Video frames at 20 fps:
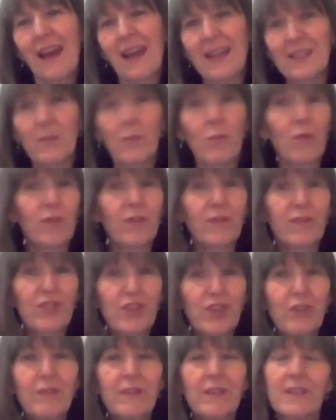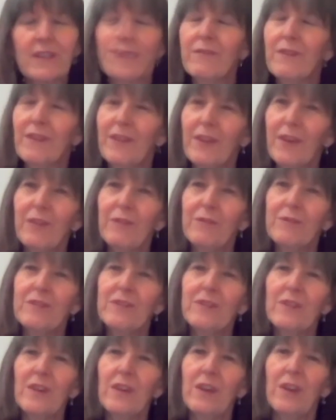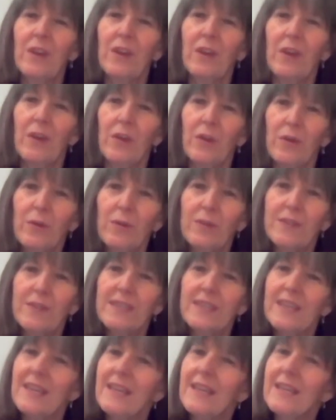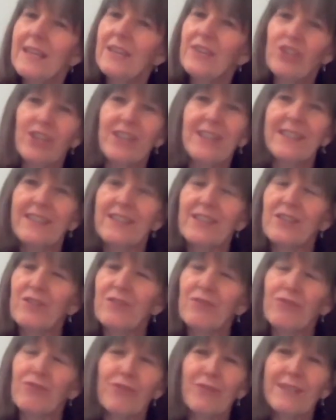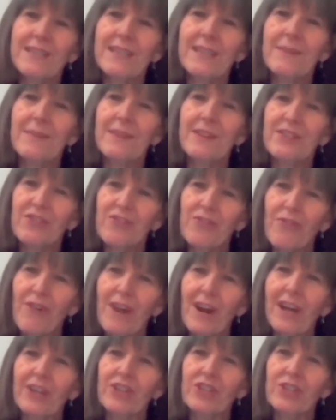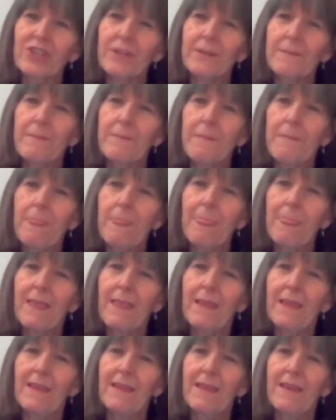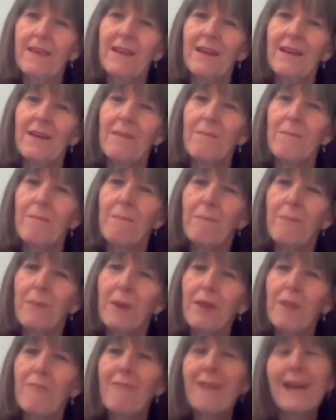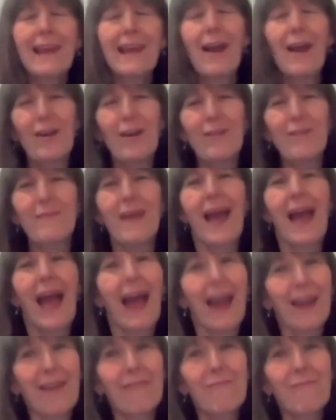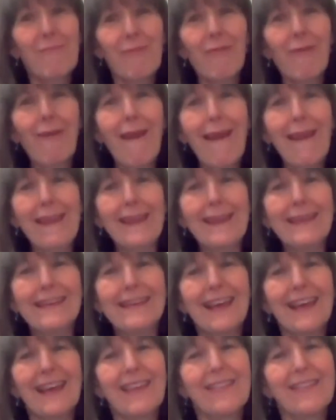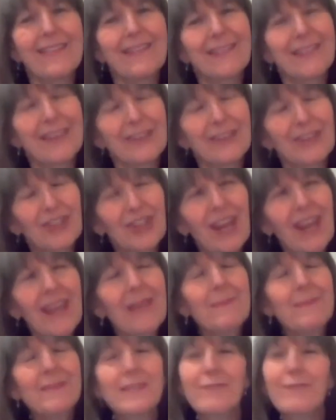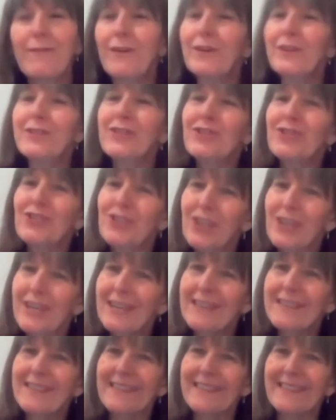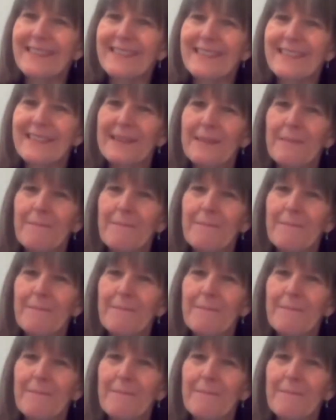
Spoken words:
as it was for Judas, for those who see Jesus, who treat him as trash. But I really hope, and I've prayed, that James finds Jesus.